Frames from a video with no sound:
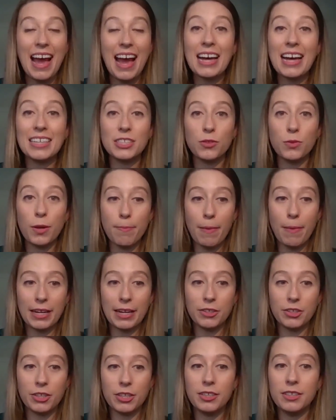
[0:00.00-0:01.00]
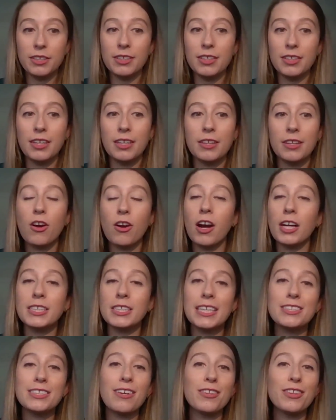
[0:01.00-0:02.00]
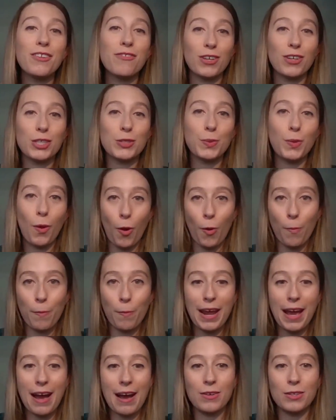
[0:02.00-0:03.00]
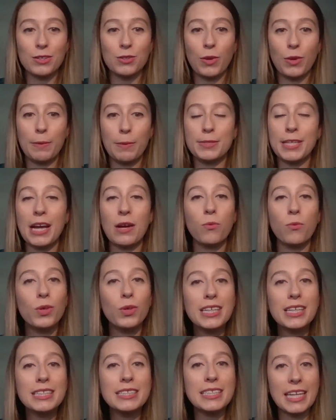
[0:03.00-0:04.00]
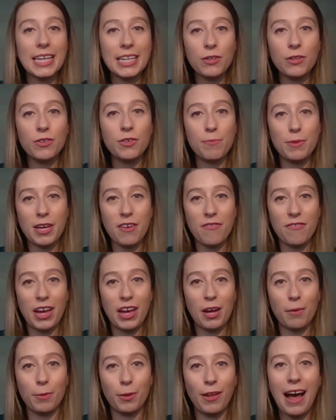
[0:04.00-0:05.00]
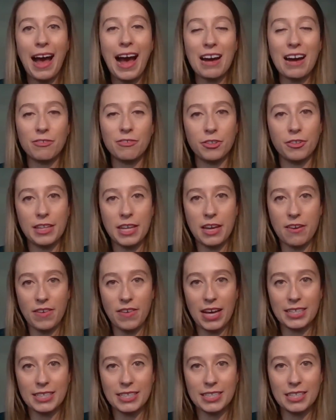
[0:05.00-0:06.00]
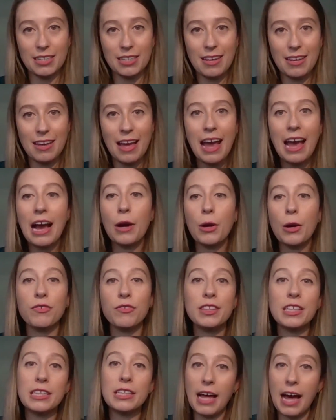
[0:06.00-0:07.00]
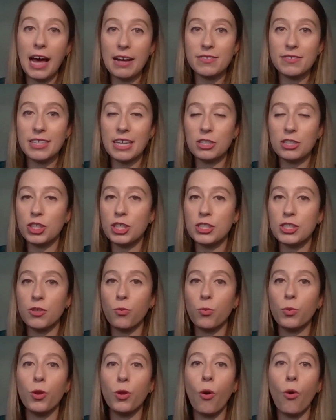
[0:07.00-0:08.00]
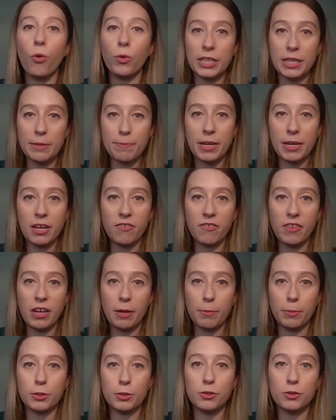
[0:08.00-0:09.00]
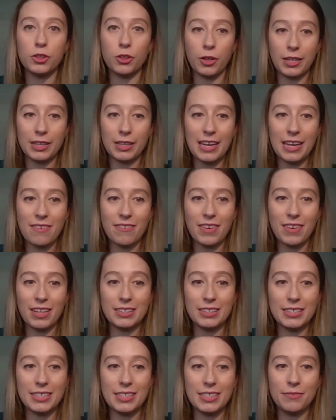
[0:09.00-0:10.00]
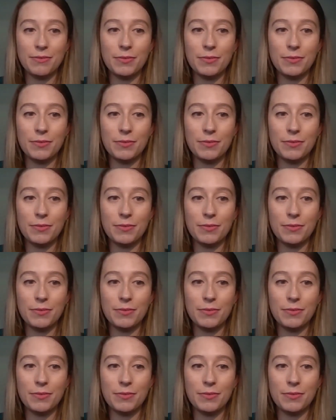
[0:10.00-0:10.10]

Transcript: As a reminder, the content on the virtual open house website will continue to be available after the event. However, the live sessions will only be available during the event.